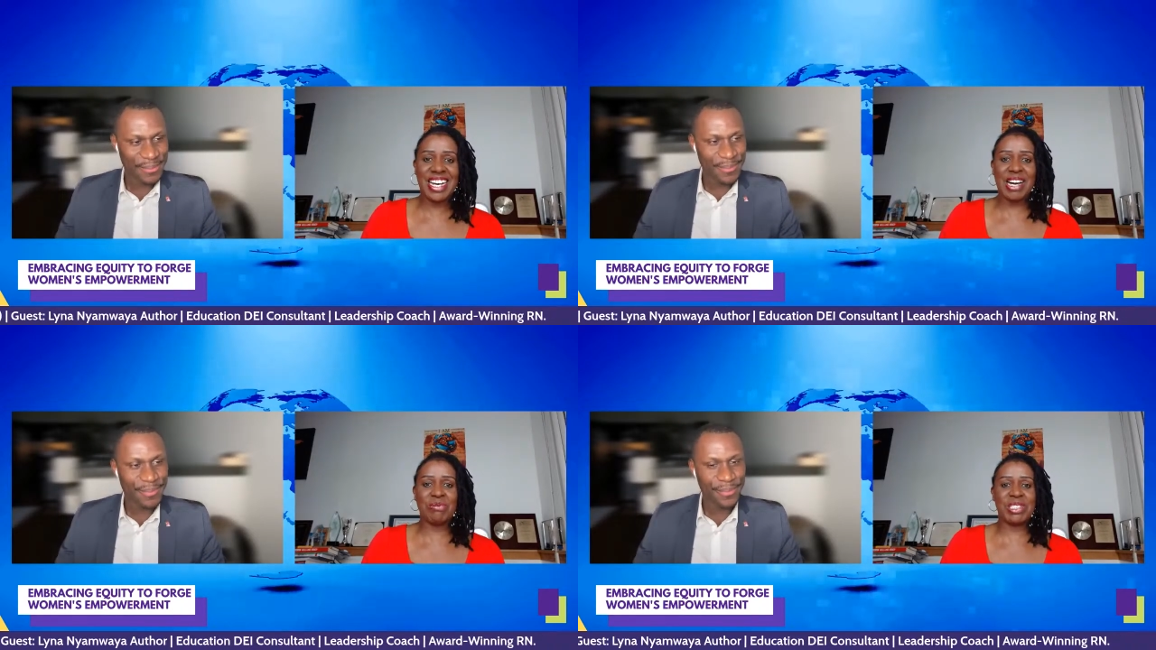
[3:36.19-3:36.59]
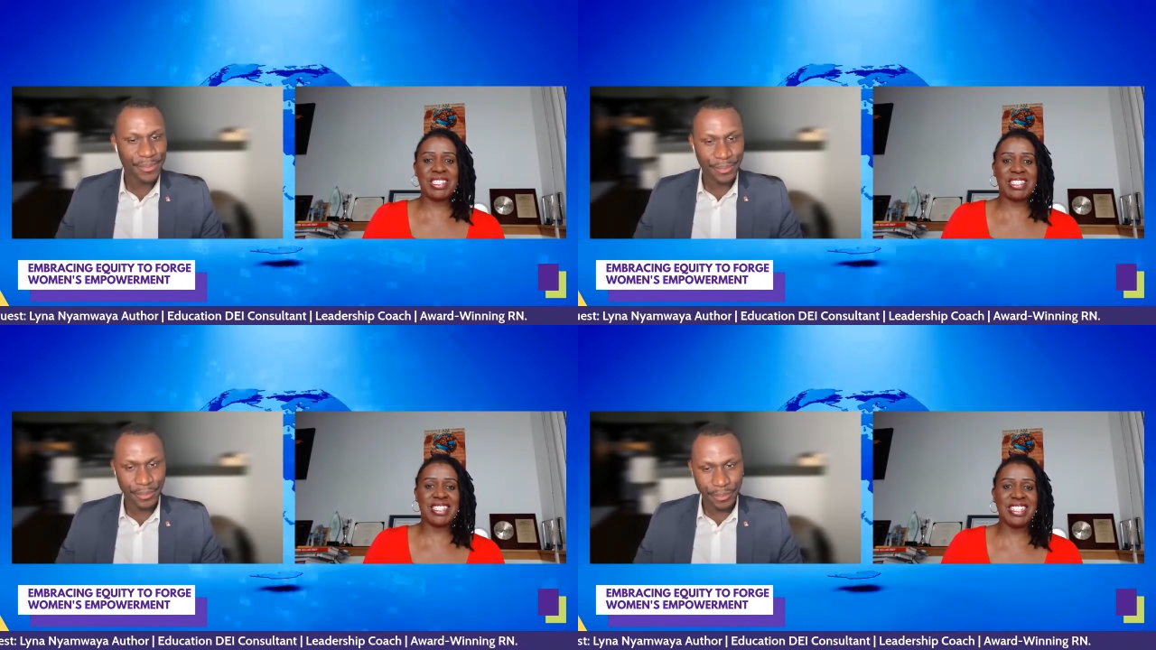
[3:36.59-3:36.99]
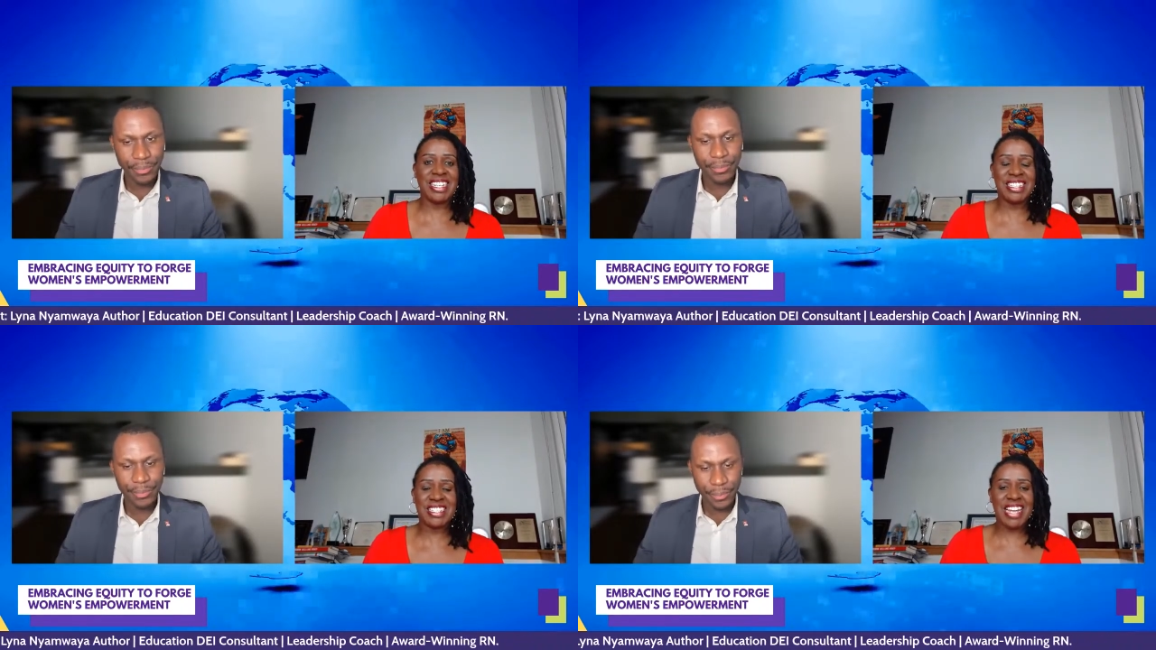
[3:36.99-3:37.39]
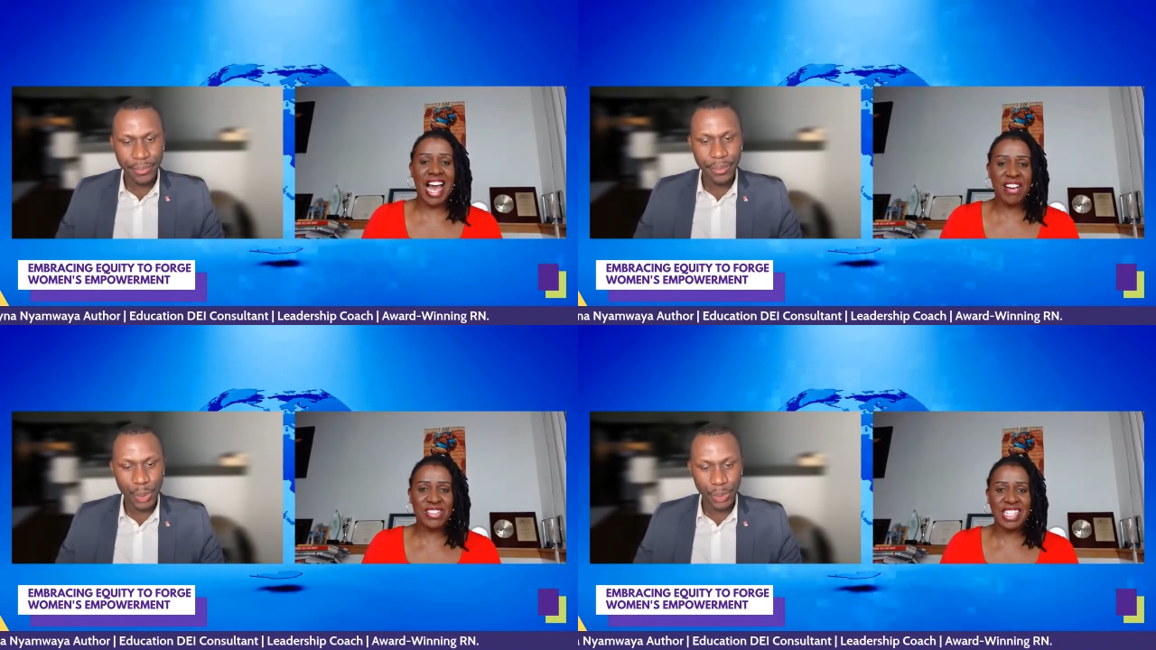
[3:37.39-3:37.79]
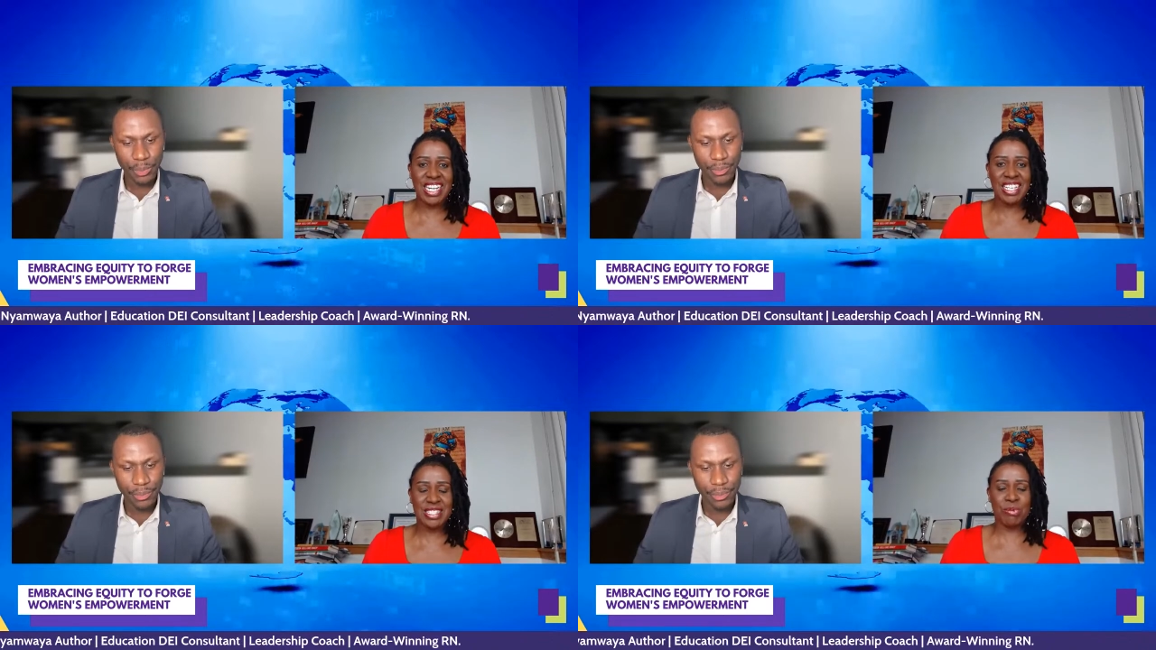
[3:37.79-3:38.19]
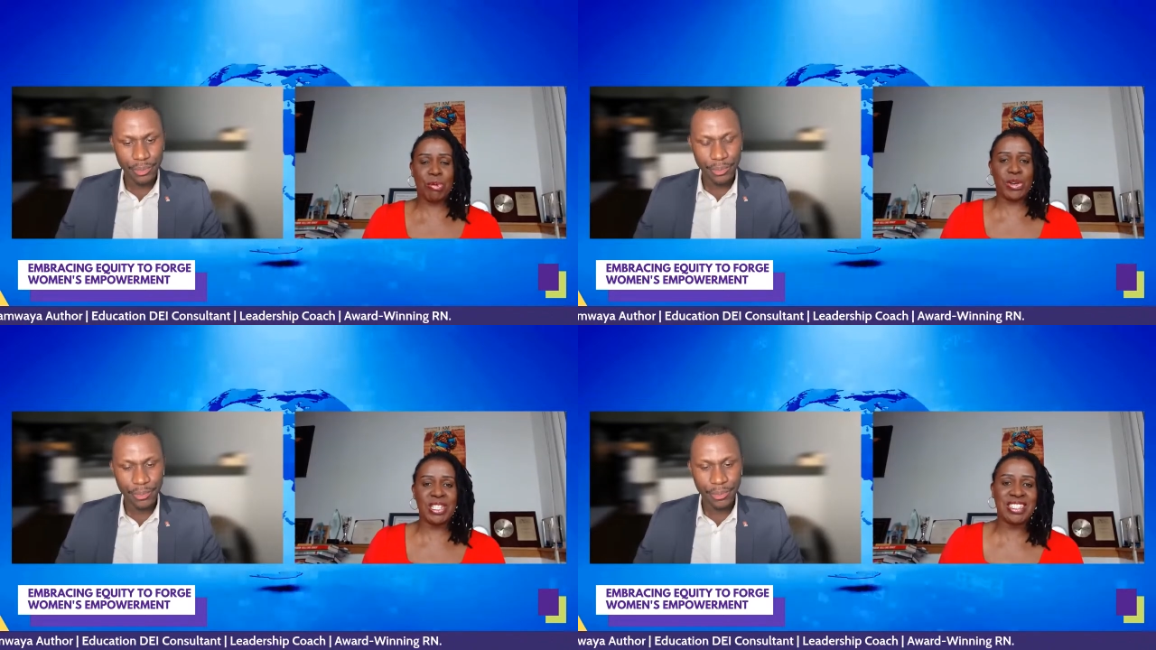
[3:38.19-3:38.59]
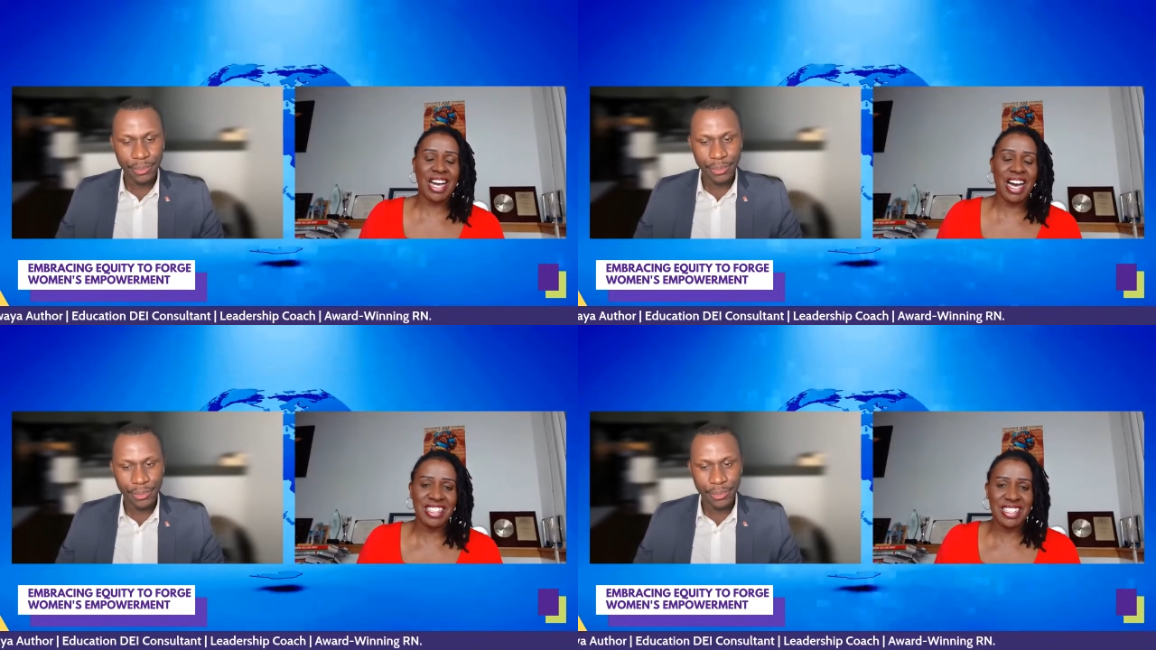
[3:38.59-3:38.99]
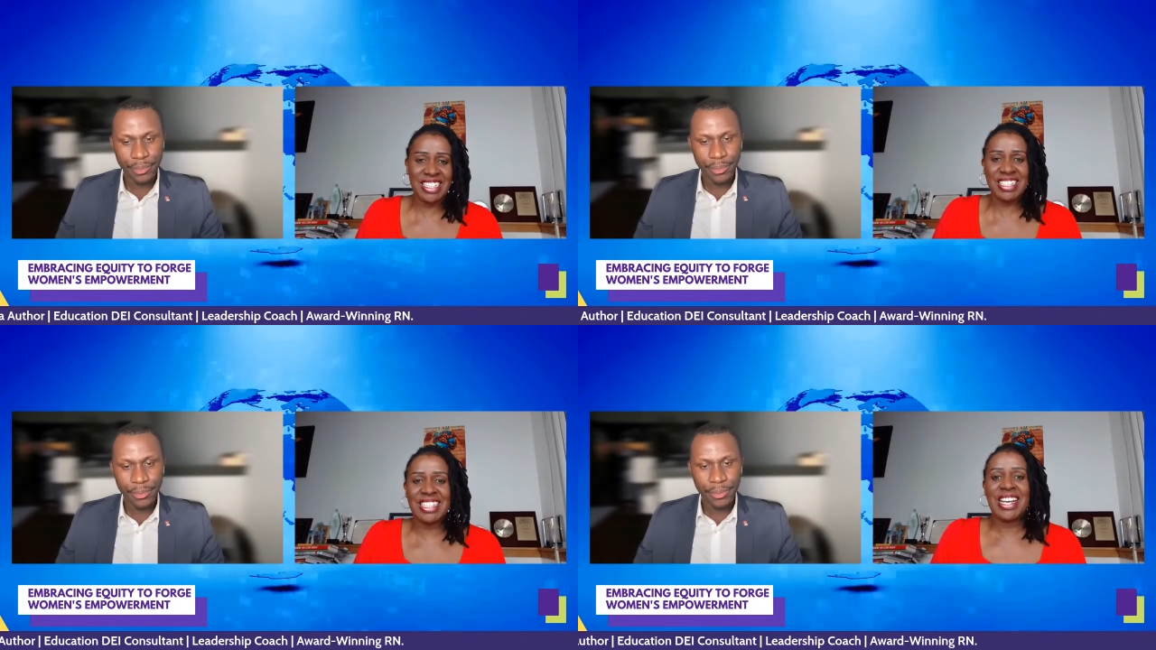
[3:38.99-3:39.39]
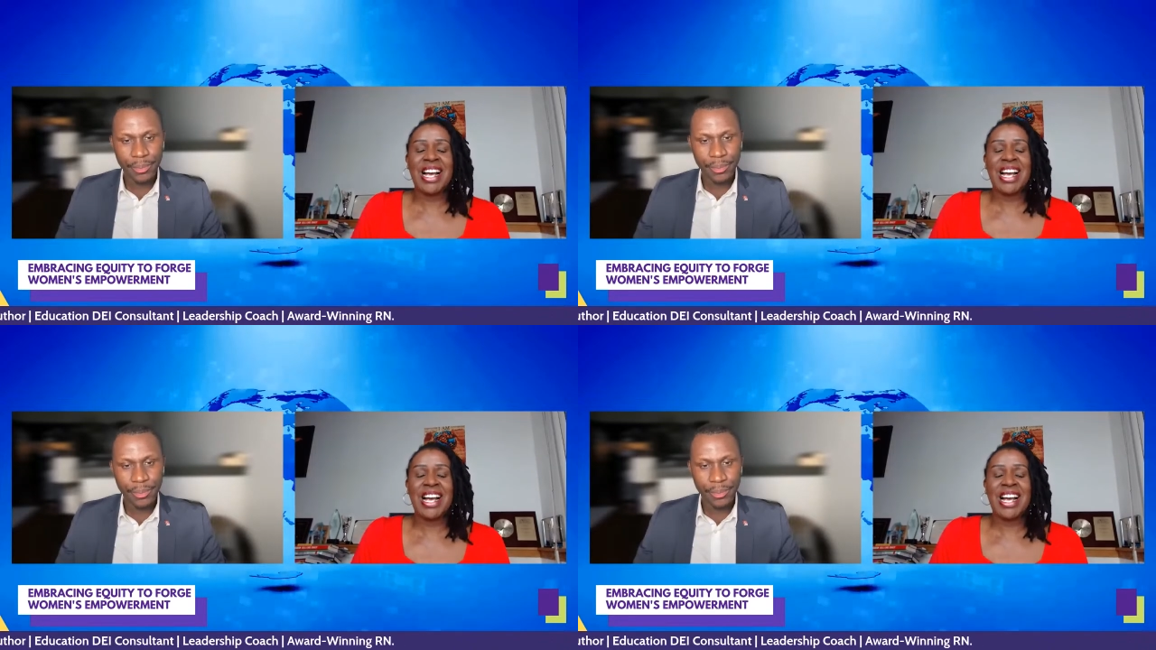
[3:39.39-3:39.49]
Speaker 1: uh, which is in East Africa. It's a British colony.